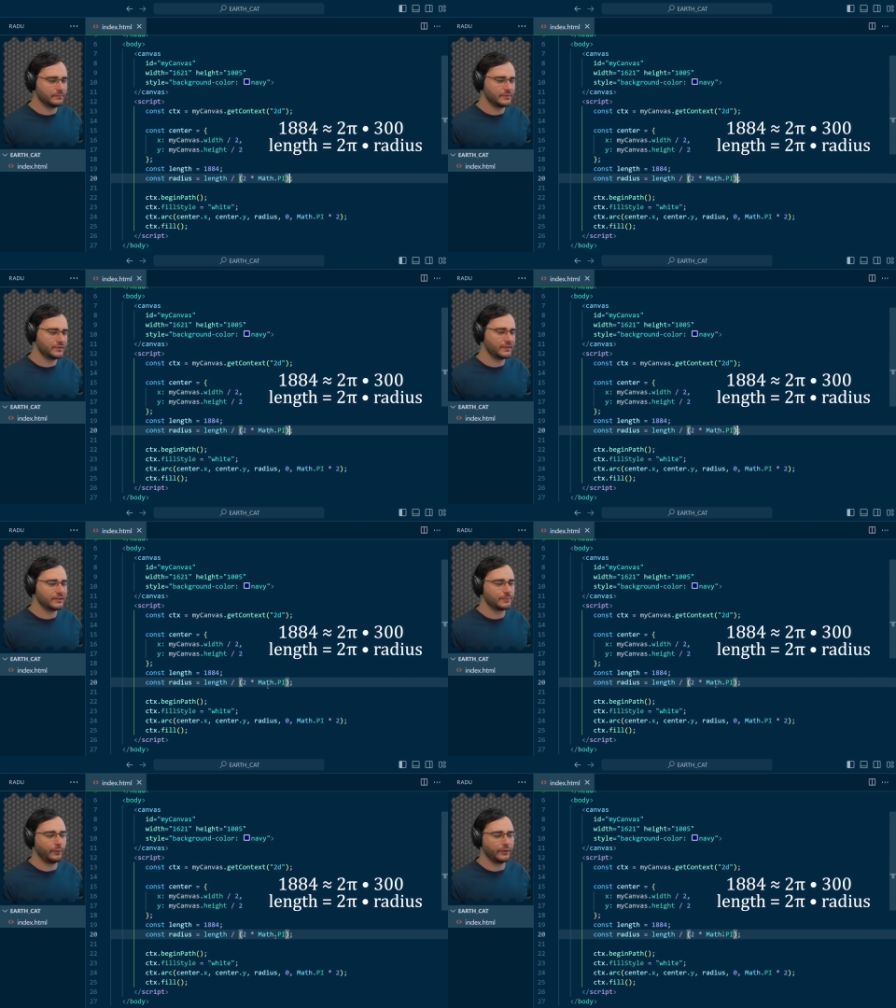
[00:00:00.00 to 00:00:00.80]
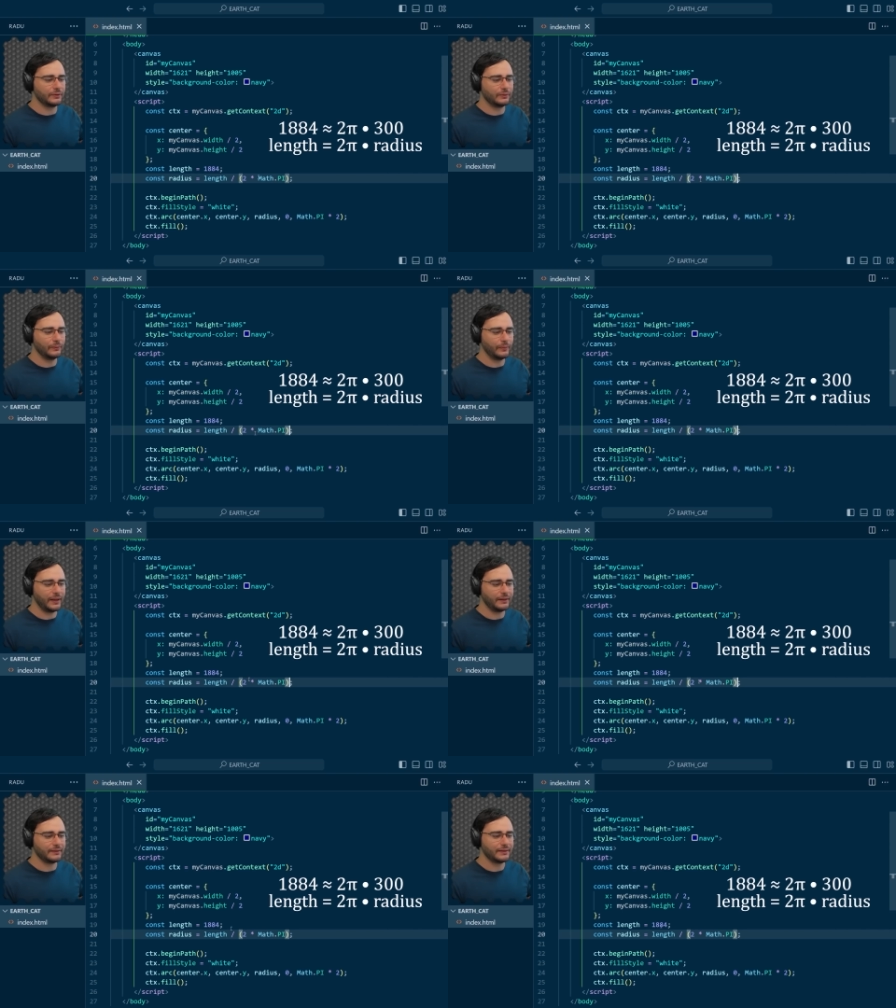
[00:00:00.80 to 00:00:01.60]

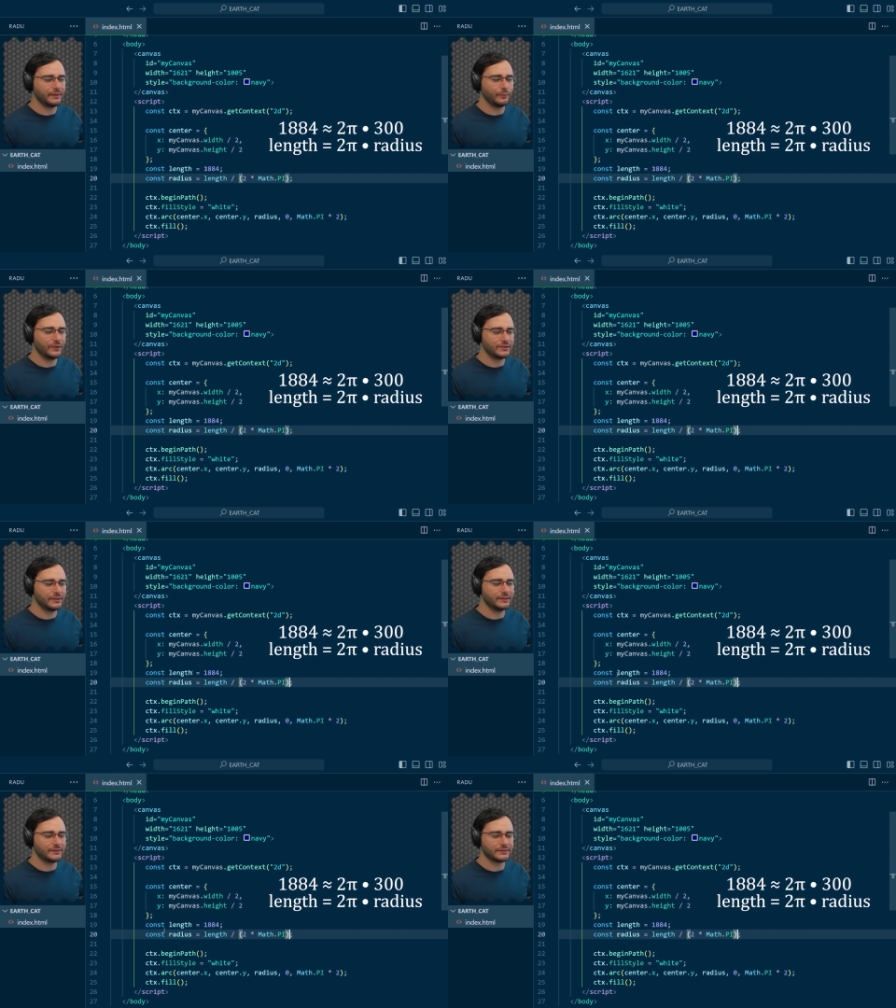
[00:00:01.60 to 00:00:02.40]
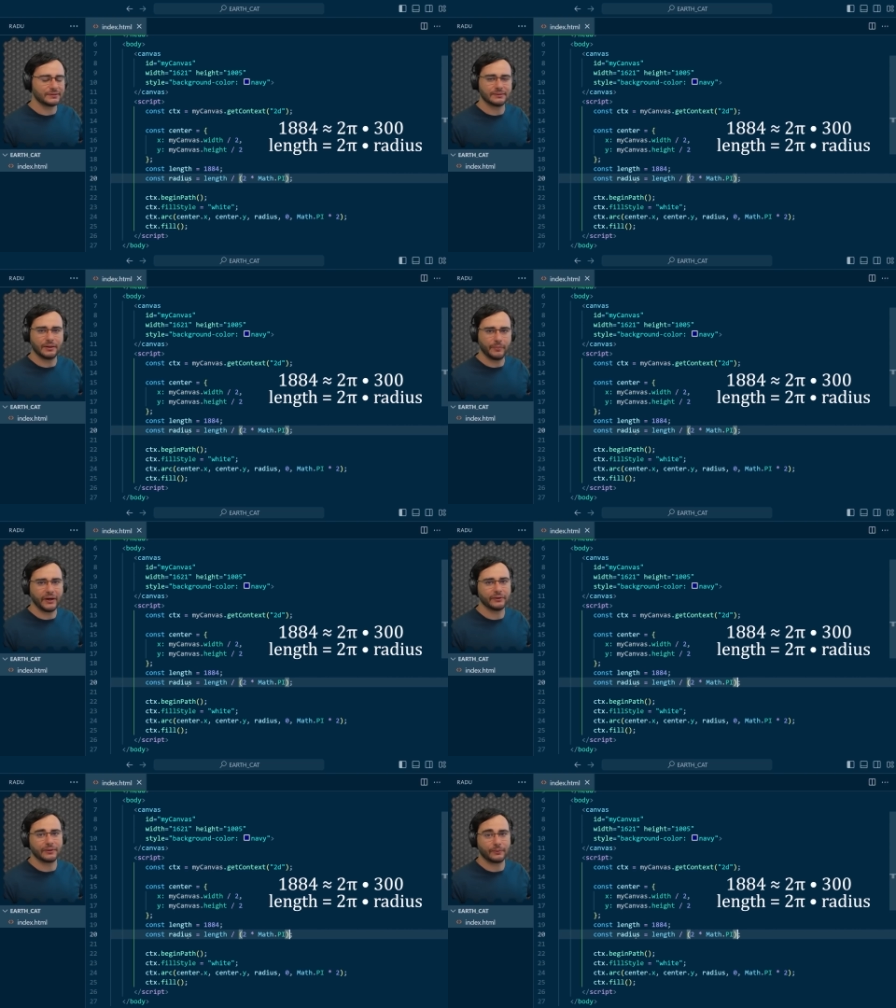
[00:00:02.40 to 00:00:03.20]
6.28, which is
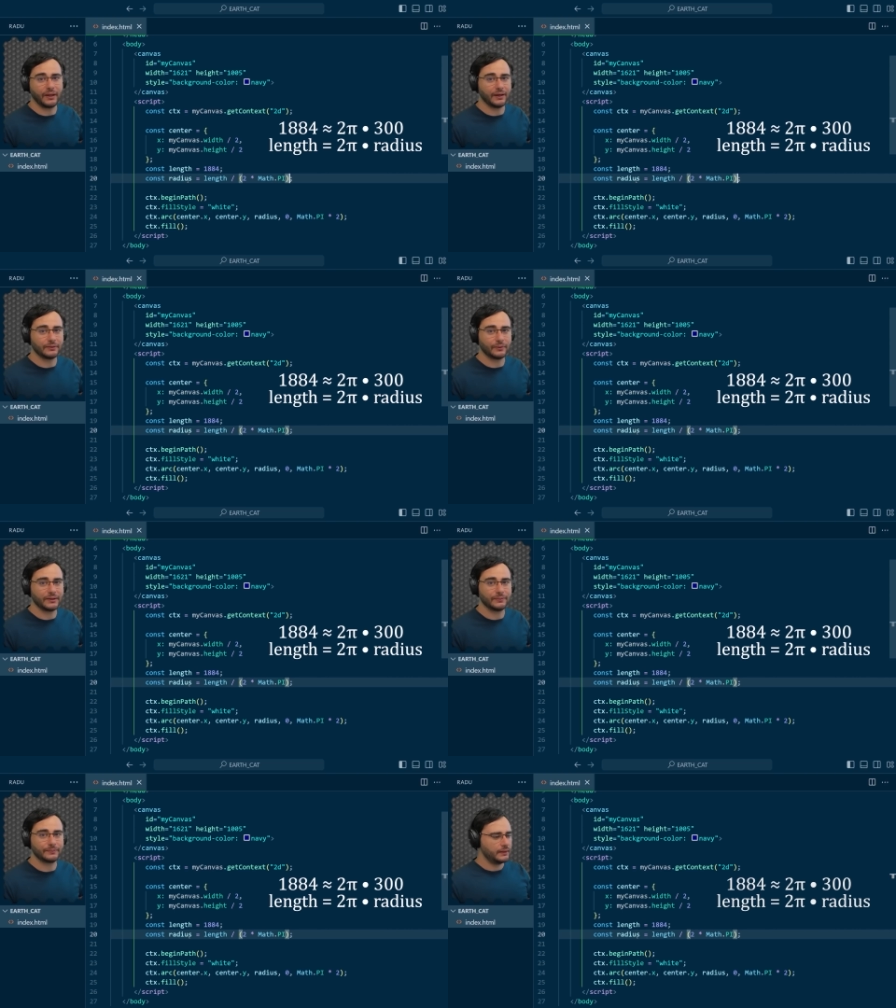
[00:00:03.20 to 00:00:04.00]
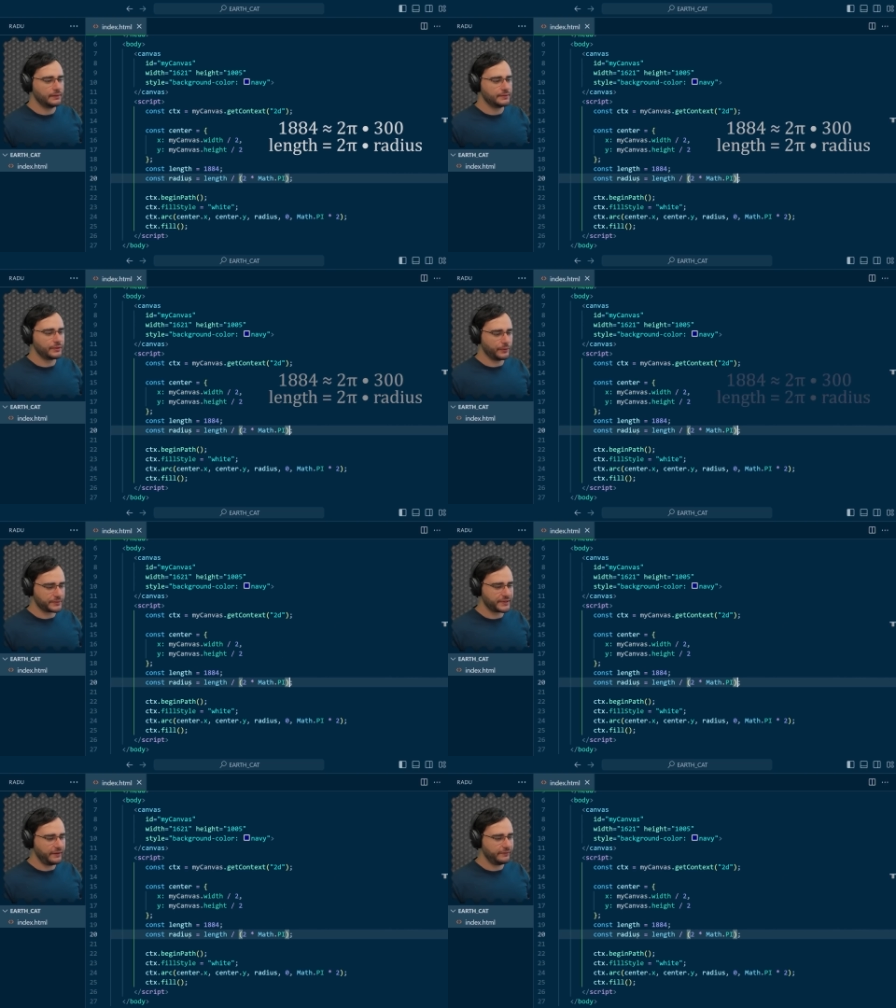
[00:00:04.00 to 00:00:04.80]
about 300. So
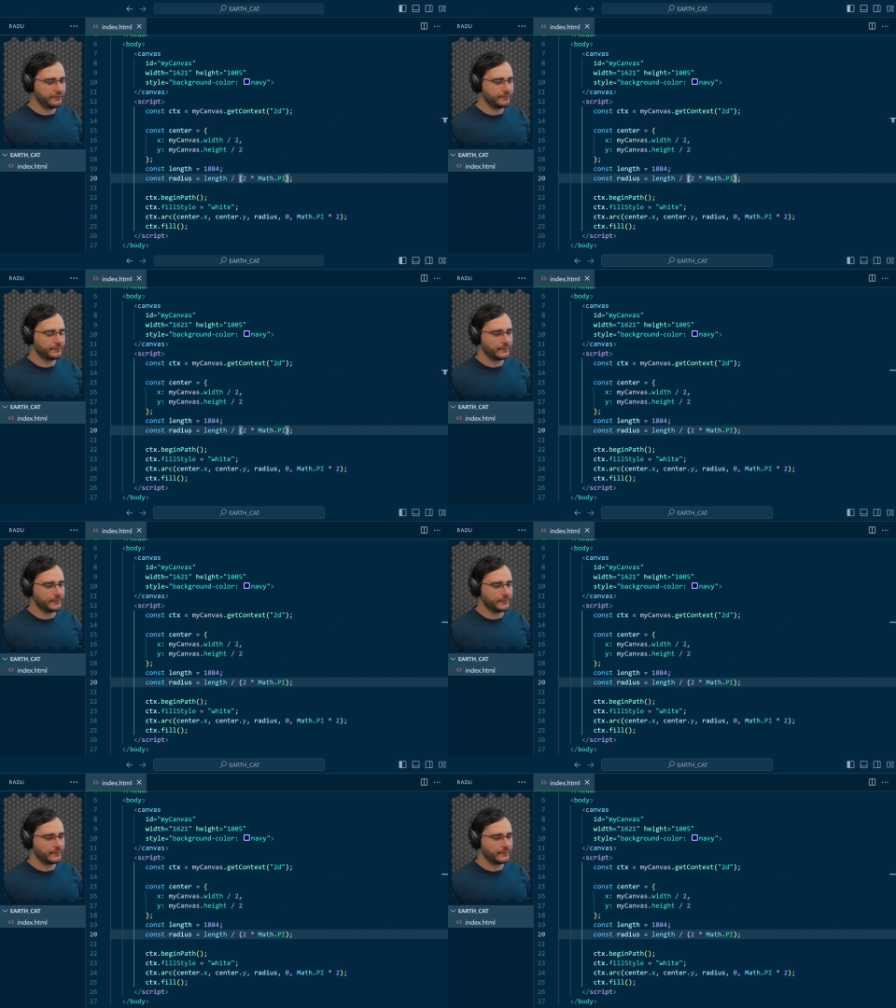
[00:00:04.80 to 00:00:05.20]
save,